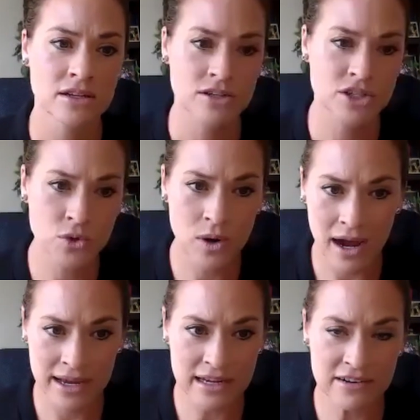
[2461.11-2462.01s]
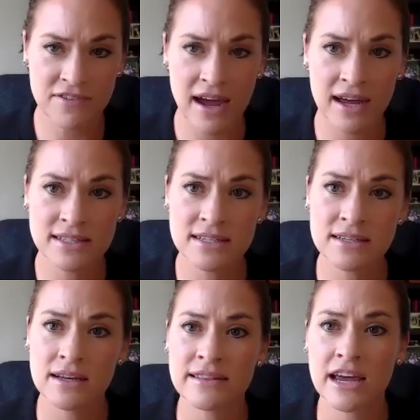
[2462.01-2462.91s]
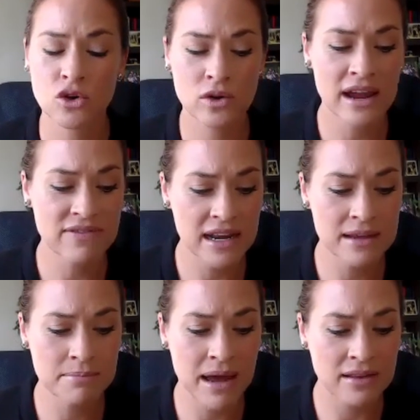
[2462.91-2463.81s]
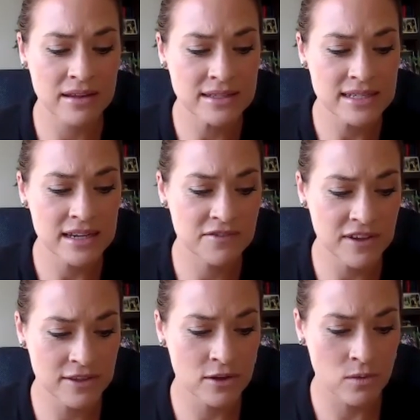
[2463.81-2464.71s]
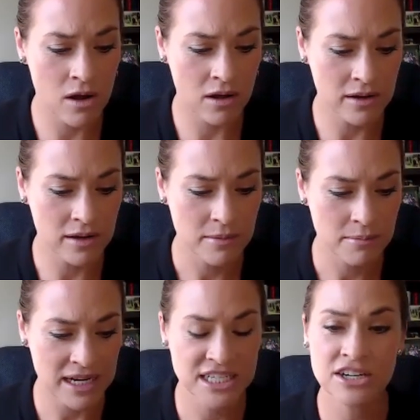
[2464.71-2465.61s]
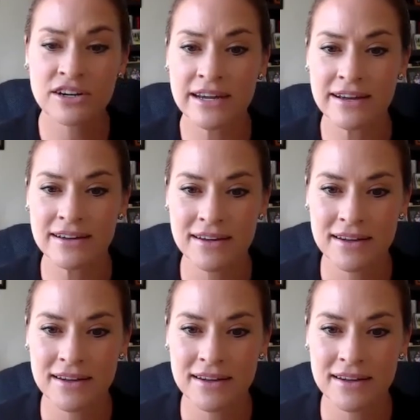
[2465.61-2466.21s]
too high in fats that create that imbalance and feed the wrong bacteria.